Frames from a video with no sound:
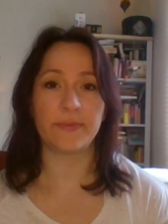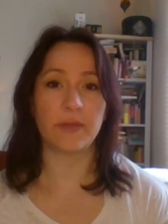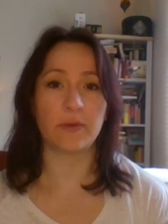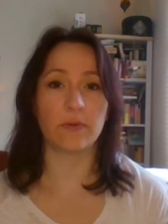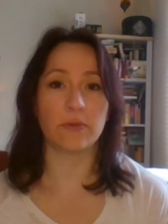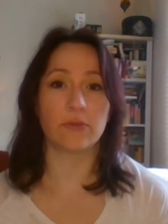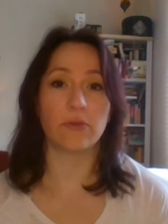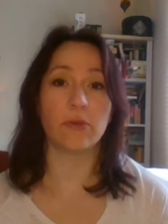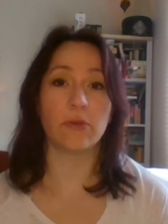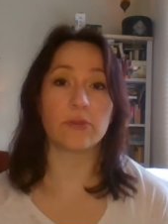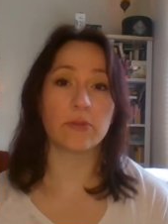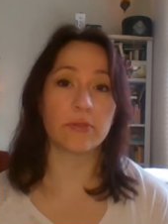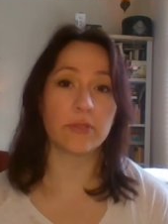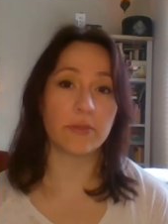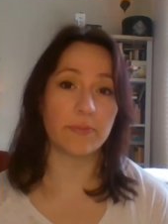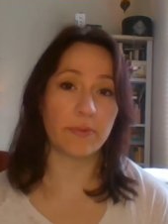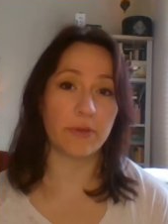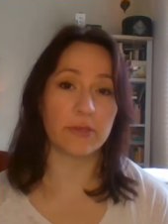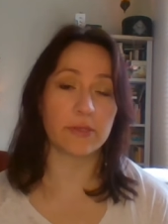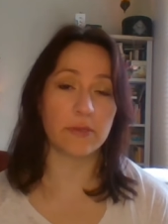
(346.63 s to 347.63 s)
There was also
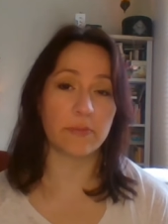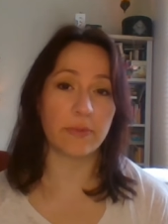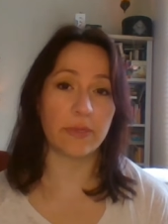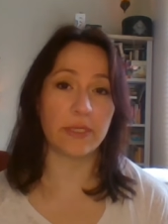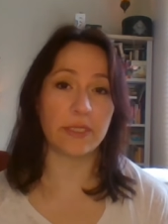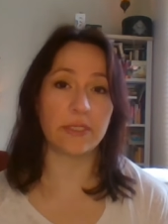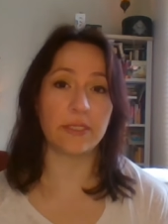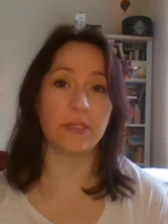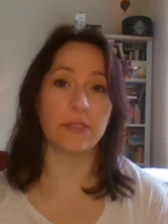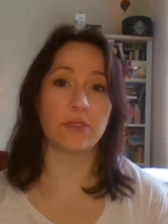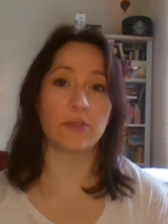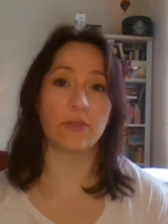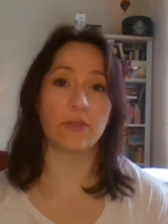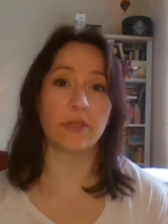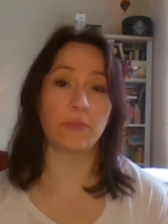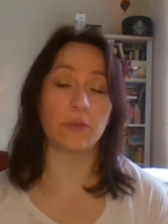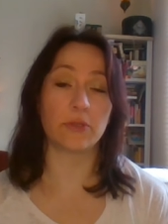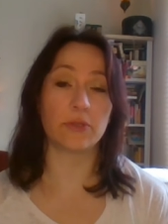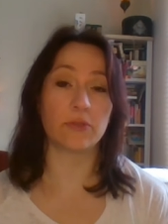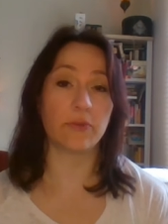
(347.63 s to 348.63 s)
the possibility. So
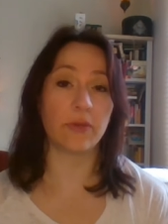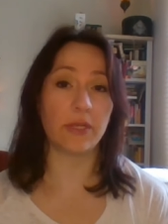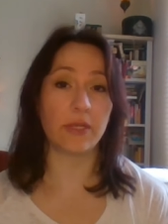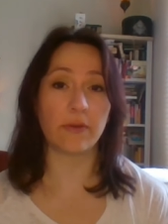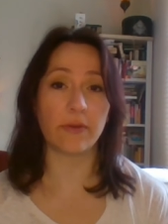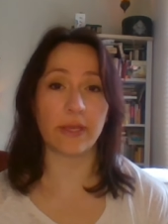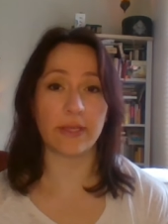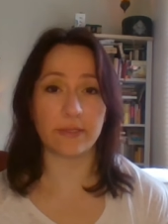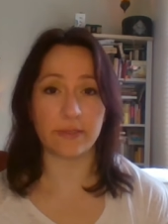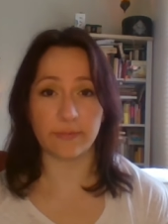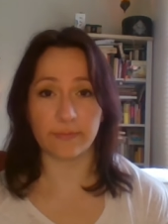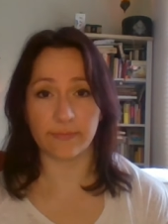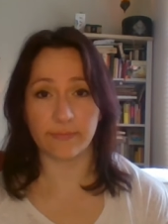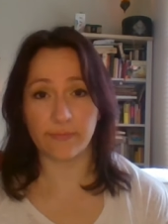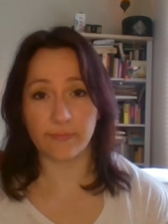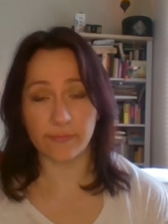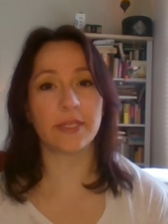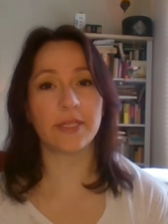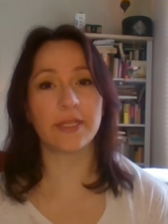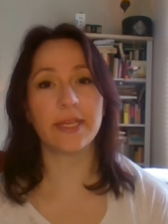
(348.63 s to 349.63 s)
that was really great.
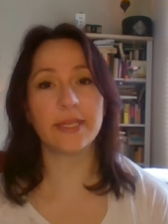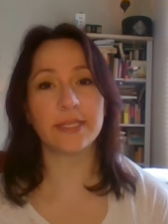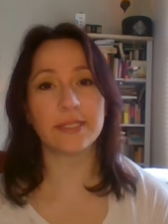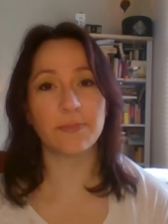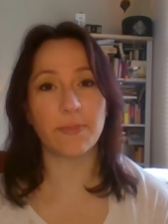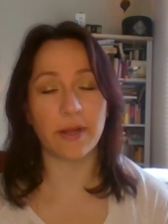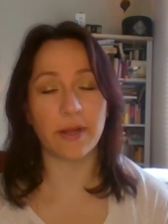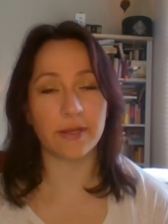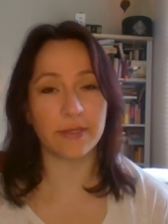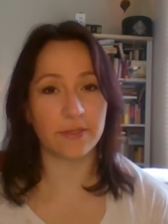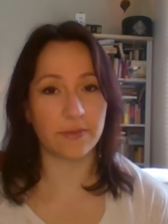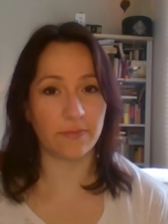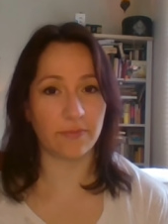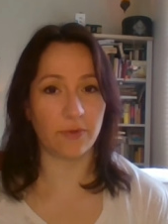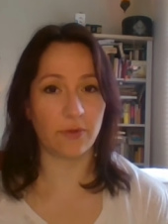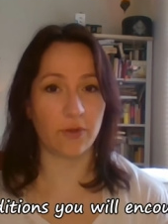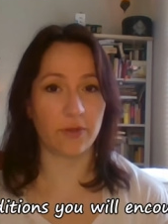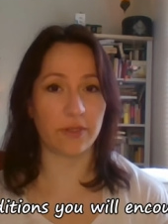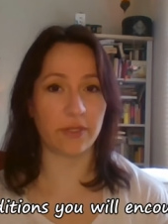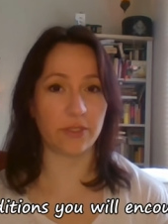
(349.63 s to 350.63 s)
The next part,
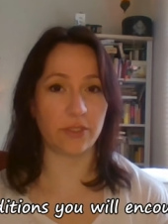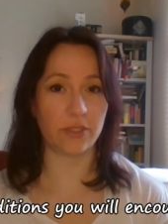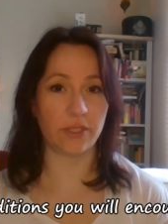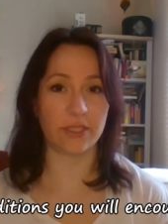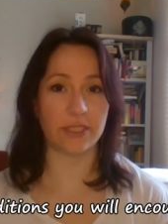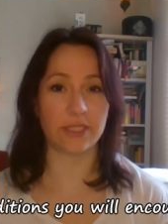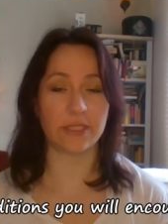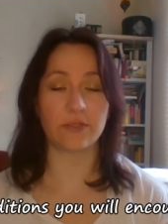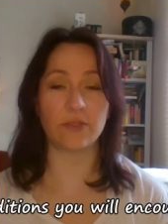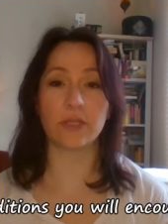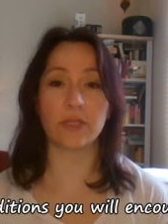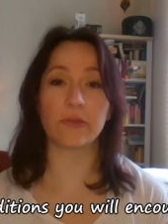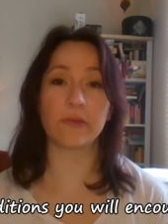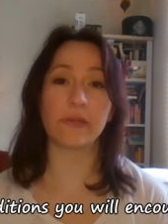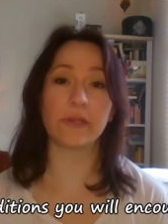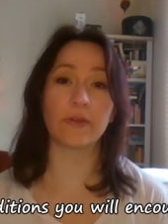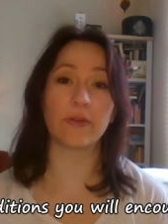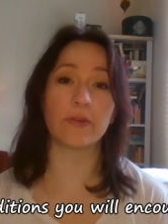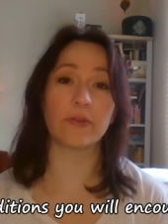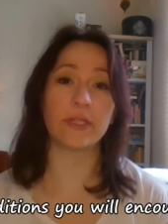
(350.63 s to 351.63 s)
conditions,
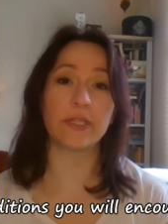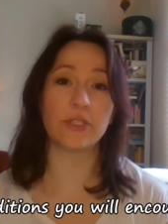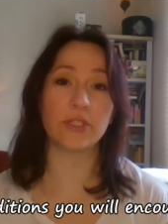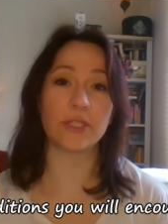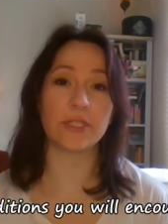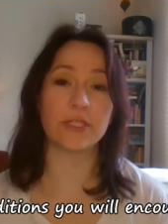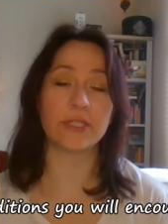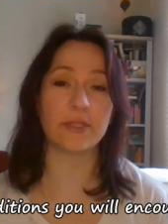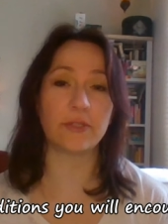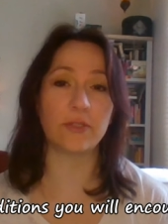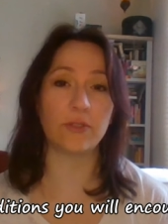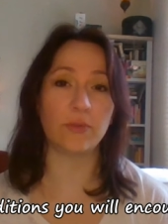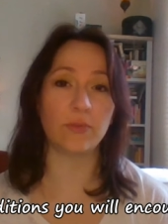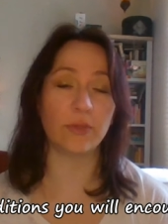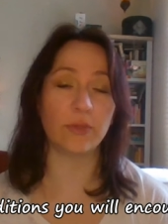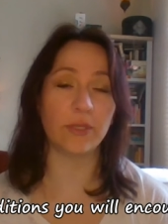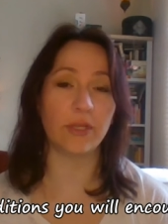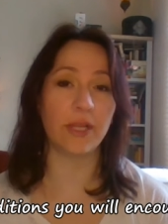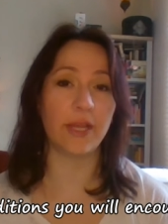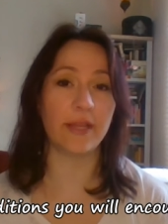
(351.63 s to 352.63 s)
general conditions that you
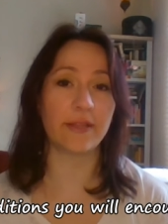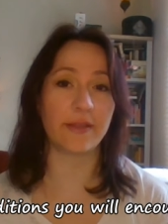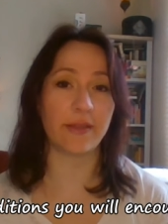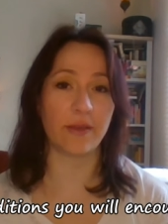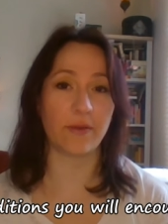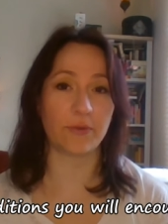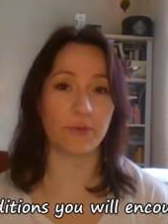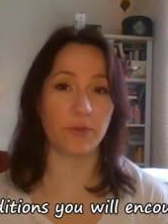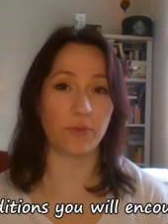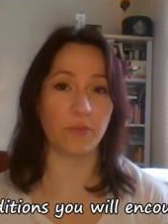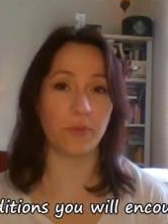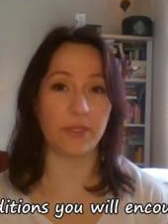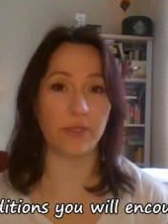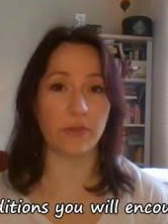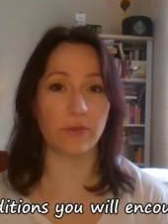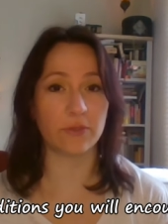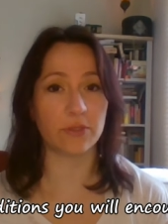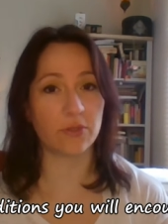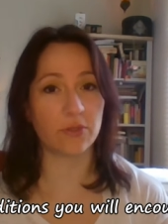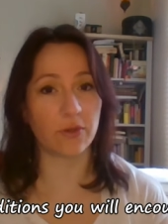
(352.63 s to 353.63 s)
will encounter when
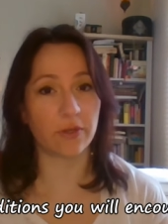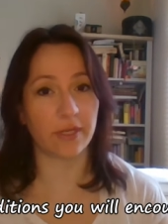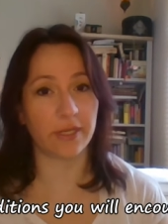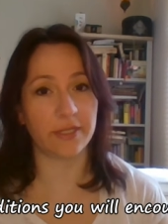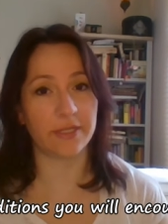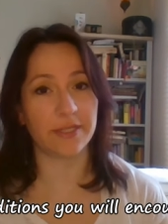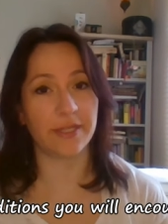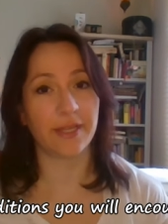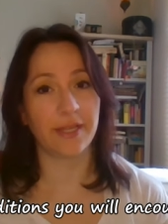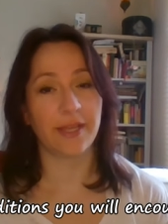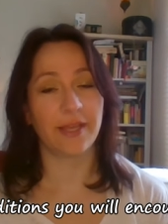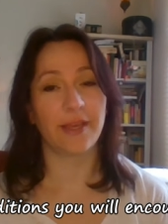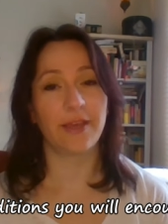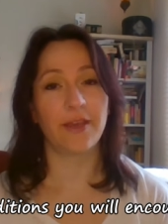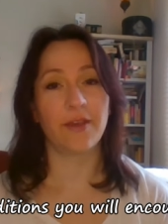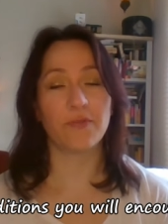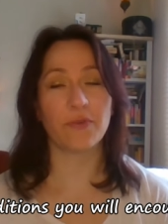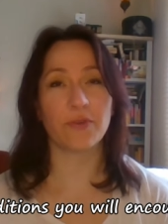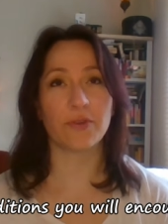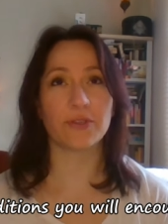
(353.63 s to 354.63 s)
you're in Scotland.
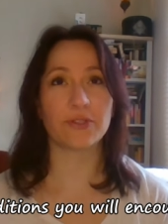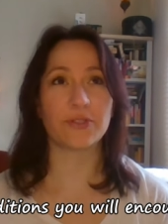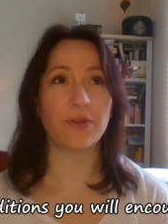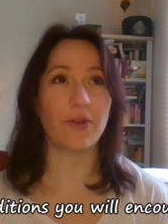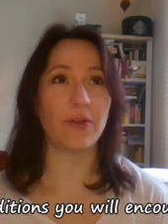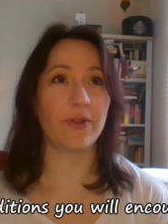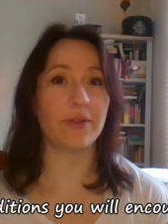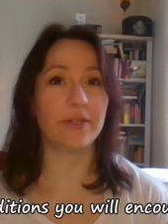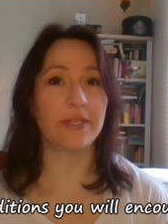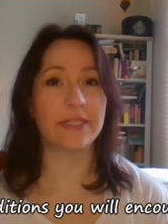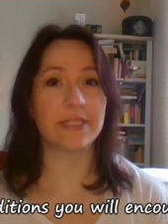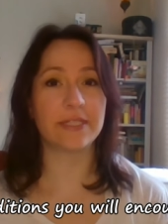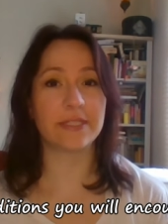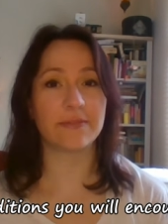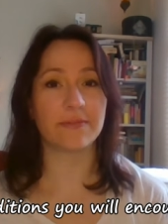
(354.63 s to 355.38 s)
First of all,